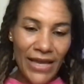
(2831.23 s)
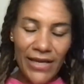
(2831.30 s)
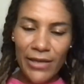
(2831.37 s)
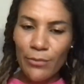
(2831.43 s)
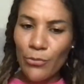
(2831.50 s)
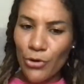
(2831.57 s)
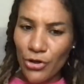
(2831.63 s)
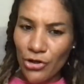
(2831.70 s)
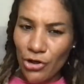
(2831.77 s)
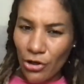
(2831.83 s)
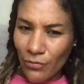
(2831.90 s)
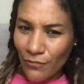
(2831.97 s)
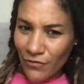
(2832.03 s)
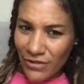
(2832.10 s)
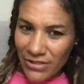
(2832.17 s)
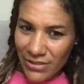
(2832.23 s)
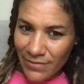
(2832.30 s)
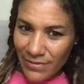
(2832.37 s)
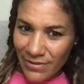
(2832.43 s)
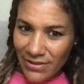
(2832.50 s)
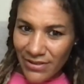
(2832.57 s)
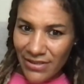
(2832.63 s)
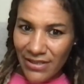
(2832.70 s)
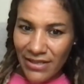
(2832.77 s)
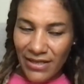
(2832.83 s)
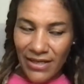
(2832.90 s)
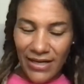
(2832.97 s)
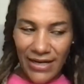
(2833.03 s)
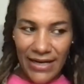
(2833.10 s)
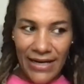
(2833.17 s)
I get more comfortable.
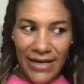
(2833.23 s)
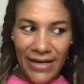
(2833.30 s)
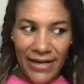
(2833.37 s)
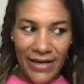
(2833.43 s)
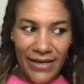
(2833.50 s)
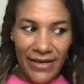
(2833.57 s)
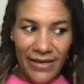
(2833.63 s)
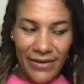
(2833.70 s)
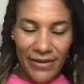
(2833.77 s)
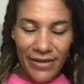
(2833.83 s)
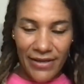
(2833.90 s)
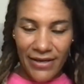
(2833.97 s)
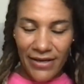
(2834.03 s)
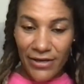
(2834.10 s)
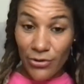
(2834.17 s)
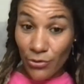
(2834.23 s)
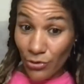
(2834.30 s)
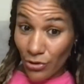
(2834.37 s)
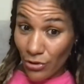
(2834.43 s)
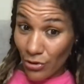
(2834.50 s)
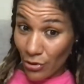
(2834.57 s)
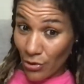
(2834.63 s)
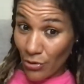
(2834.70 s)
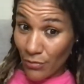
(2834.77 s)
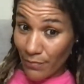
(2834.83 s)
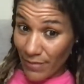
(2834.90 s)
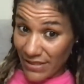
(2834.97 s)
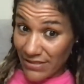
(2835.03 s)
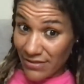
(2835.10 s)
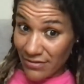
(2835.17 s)
I I go
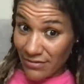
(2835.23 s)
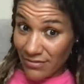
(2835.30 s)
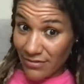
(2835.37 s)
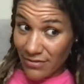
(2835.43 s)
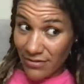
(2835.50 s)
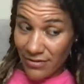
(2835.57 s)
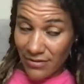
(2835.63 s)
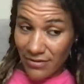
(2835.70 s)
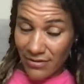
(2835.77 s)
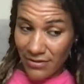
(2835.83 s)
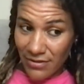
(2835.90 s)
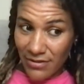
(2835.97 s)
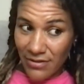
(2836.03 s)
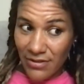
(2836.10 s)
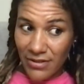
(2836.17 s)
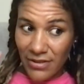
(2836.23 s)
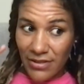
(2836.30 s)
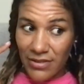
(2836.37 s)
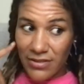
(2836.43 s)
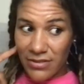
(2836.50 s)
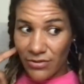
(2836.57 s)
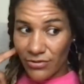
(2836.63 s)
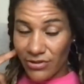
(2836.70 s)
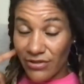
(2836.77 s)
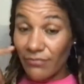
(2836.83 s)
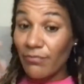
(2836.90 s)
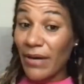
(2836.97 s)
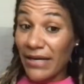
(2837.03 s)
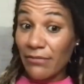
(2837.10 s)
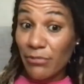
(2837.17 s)
down better. So
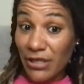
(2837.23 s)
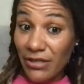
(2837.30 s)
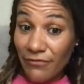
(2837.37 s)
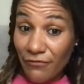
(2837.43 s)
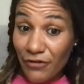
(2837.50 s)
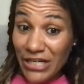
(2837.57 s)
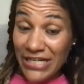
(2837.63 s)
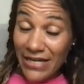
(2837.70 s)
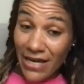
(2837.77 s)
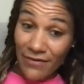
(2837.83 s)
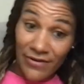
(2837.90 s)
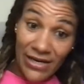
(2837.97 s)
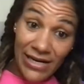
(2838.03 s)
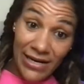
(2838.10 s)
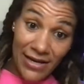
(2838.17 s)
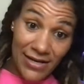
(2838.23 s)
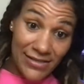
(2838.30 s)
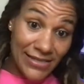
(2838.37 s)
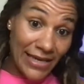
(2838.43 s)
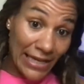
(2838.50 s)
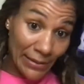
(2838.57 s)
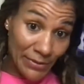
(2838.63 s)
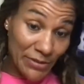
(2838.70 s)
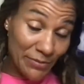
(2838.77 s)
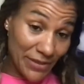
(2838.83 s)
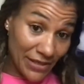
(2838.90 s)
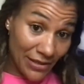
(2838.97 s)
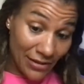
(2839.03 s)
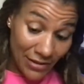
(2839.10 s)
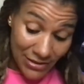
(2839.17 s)
the, by the way, the free diving class helped
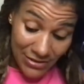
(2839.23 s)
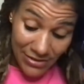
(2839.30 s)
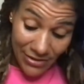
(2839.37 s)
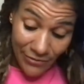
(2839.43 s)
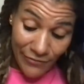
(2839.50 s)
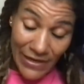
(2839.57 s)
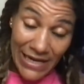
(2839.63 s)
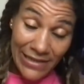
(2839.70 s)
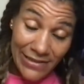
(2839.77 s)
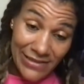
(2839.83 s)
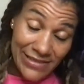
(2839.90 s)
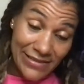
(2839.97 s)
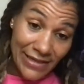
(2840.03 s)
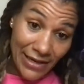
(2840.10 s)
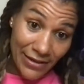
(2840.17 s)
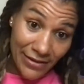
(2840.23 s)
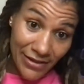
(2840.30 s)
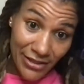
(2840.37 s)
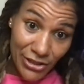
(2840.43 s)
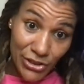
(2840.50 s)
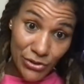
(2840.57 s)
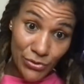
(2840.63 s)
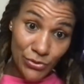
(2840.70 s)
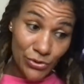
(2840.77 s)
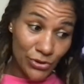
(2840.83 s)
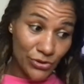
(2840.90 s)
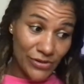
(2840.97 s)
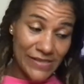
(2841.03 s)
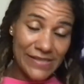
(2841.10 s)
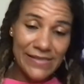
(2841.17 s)
me a lot of understanding to
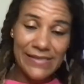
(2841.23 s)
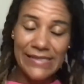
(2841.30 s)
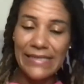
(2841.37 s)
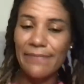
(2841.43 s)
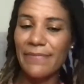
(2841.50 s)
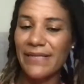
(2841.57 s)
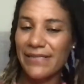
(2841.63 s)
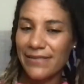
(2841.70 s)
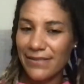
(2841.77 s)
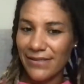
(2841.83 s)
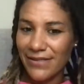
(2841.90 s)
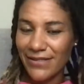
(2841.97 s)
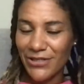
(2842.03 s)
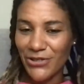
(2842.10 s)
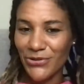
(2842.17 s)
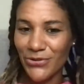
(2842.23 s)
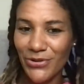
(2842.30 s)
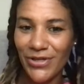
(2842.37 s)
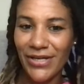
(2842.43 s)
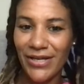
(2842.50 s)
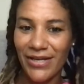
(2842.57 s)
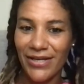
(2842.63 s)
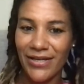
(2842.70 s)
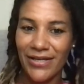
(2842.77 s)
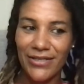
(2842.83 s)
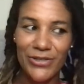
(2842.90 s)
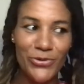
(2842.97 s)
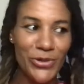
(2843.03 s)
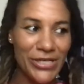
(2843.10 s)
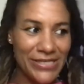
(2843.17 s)
seamlessly, you know,
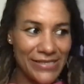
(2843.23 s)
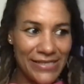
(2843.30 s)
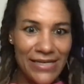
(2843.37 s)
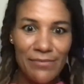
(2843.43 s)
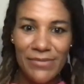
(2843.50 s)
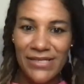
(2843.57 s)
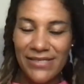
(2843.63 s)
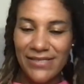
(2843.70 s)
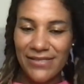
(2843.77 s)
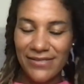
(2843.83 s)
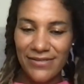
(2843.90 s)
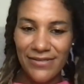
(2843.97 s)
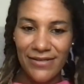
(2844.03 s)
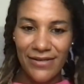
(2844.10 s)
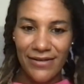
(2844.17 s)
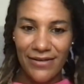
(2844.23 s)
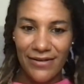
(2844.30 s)
doing a seamless